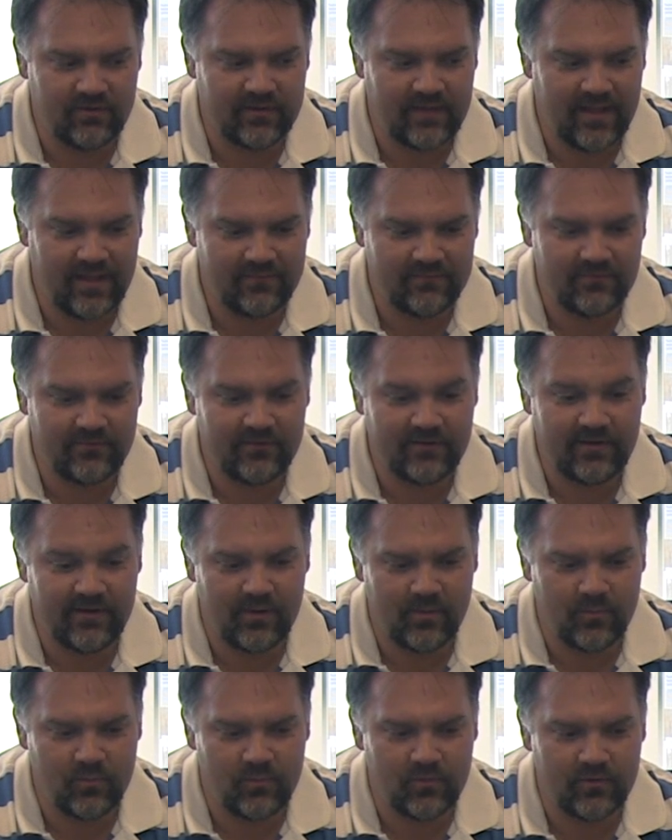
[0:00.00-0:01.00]
encountered an
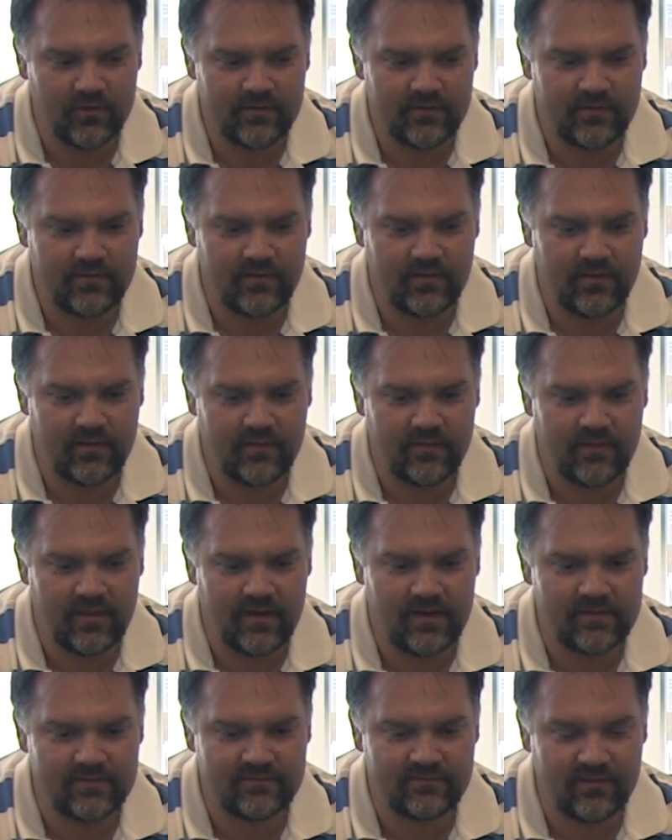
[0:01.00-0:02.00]
airport uh,
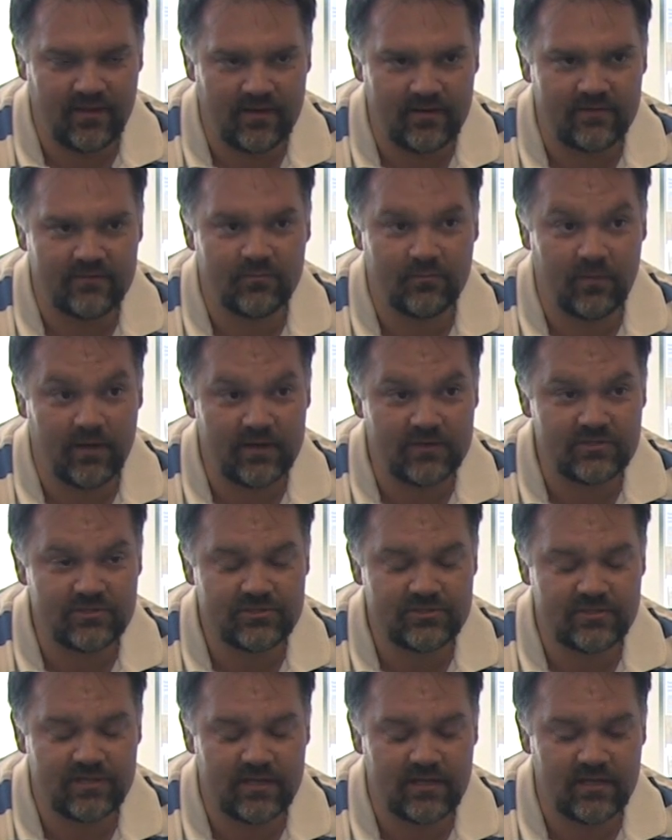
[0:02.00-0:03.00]
that has done as
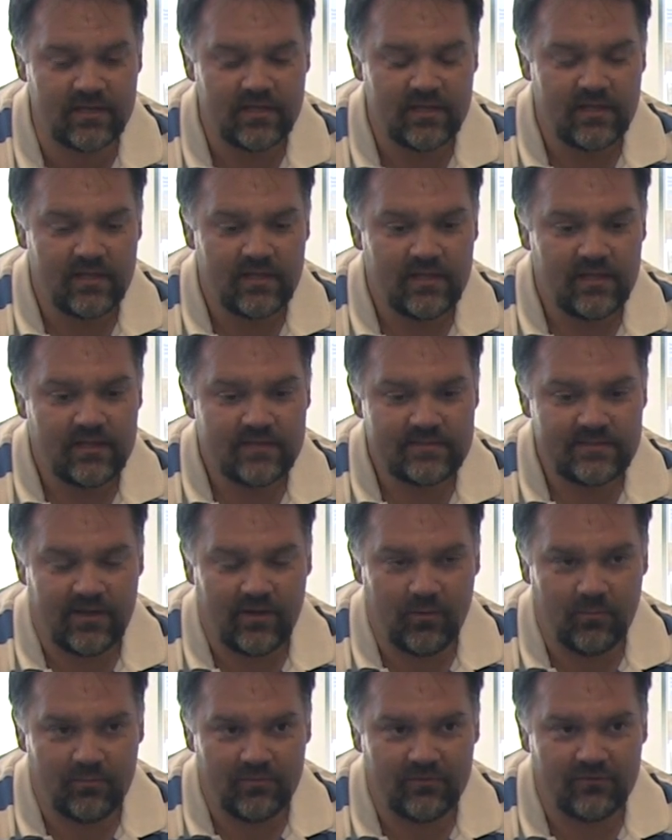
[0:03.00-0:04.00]
much to to
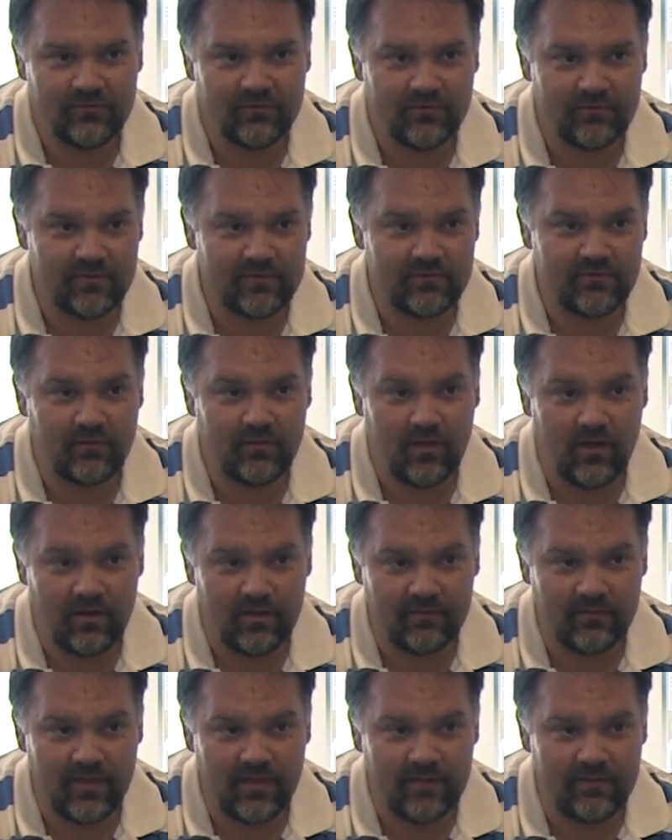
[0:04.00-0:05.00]
help the service
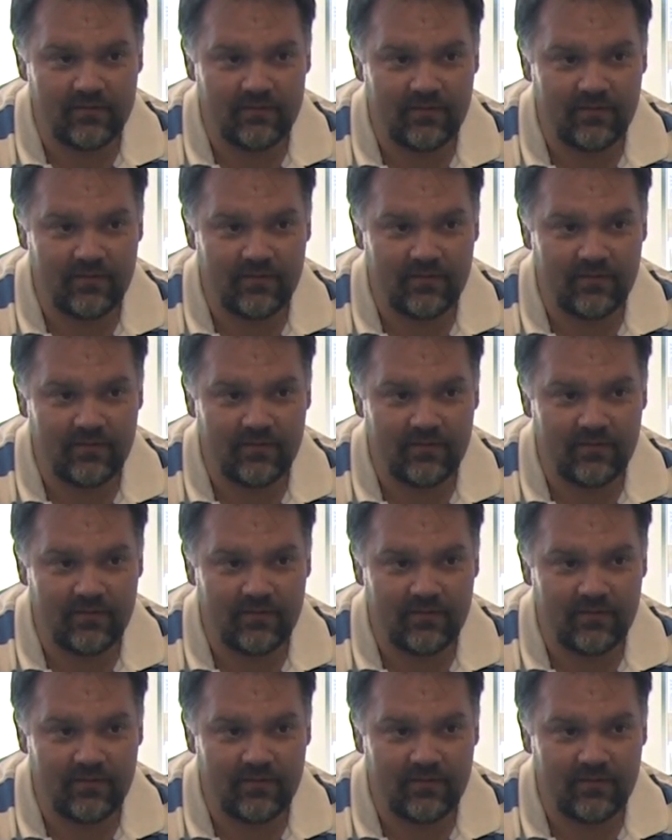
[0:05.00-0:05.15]
along that